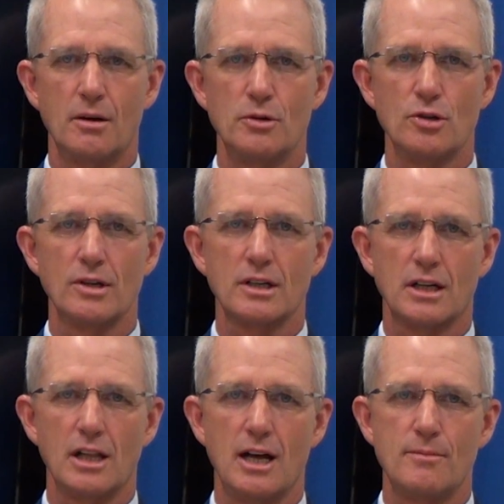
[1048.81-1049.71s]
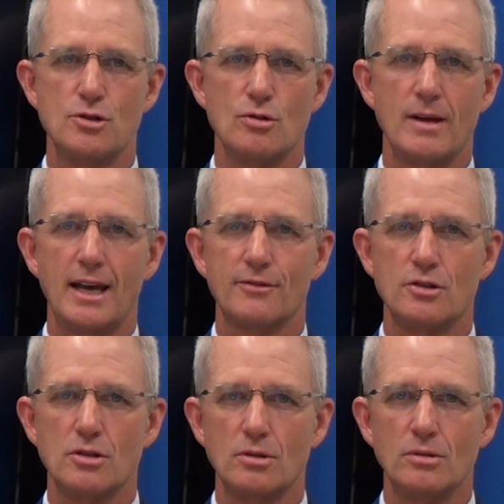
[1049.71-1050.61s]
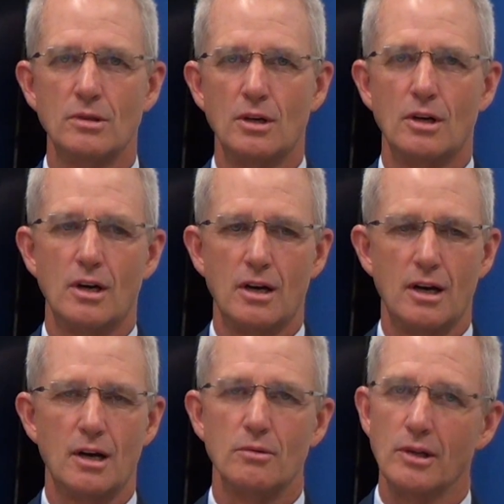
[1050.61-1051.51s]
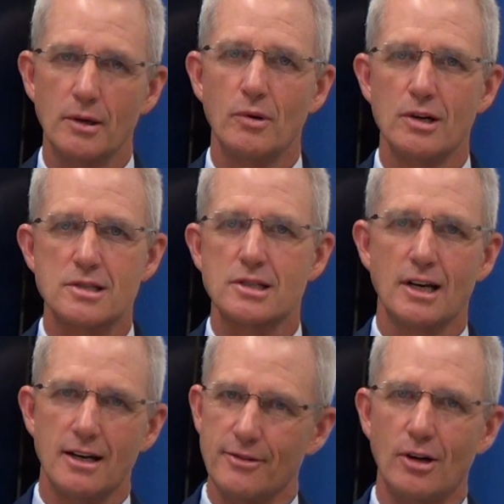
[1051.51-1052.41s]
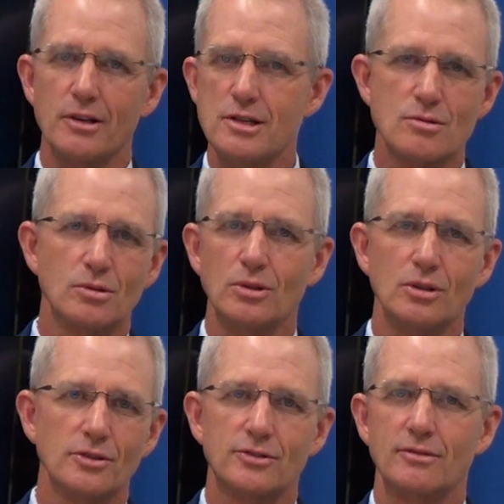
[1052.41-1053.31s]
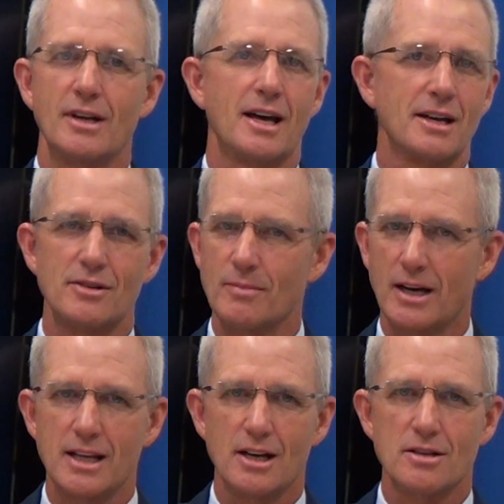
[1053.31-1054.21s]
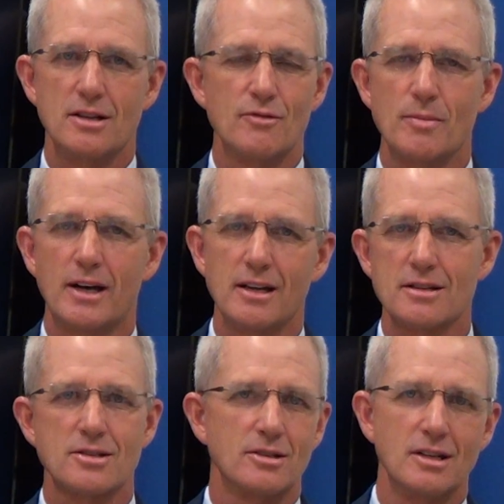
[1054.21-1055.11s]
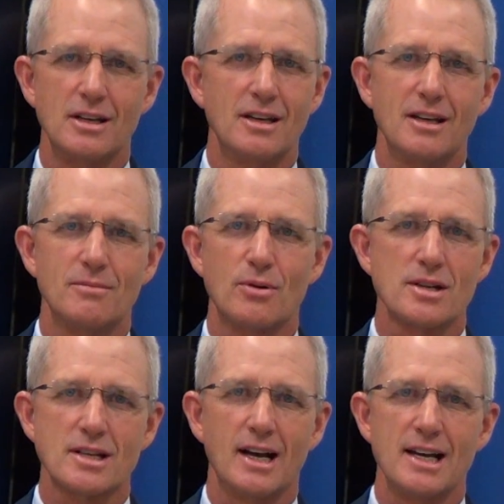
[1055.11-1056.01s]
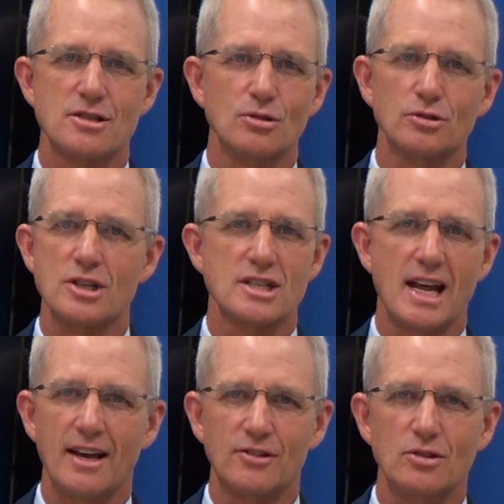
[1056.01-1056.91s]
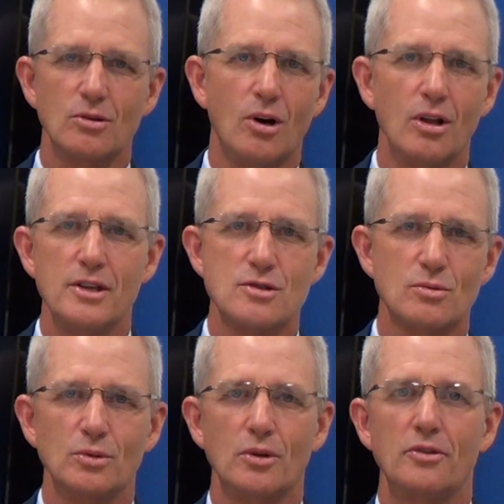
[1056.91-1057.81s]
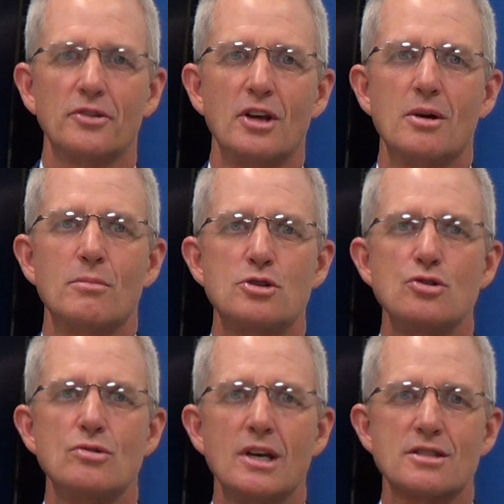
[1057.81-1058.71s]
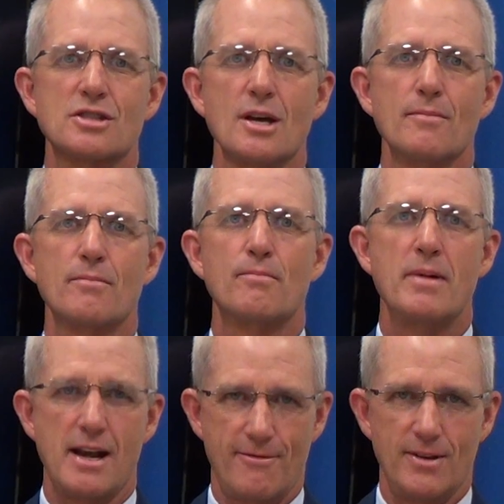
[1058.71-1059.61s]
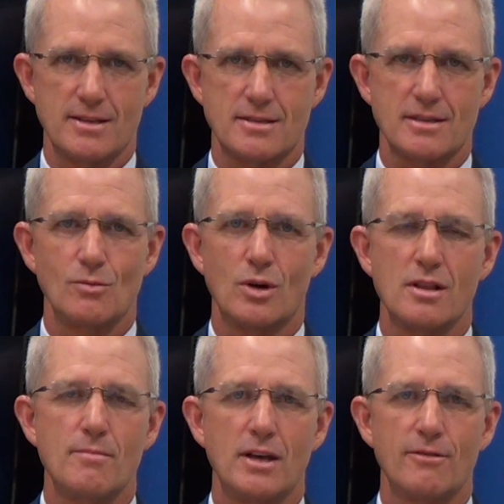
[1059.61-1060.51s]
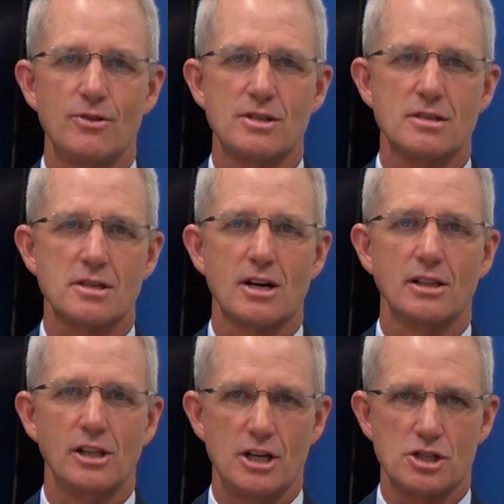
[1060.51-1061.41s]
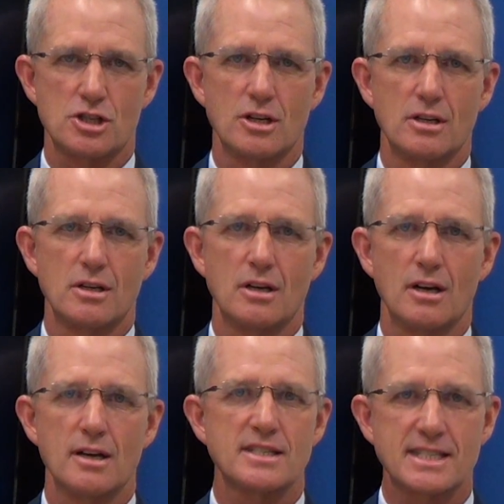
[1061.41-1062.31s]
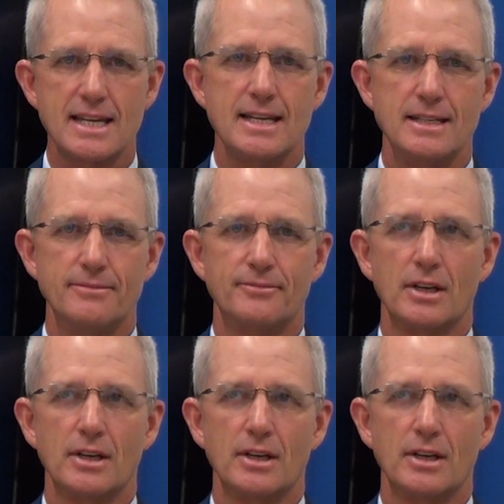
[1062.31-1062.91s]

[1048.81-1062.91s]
When you're in clubs, you may have to do really weird stuff, all these rules. Not everybody else in Prescott High School does not have to do all these rules, but you get some benefits. One of the benefits is our lunch scene.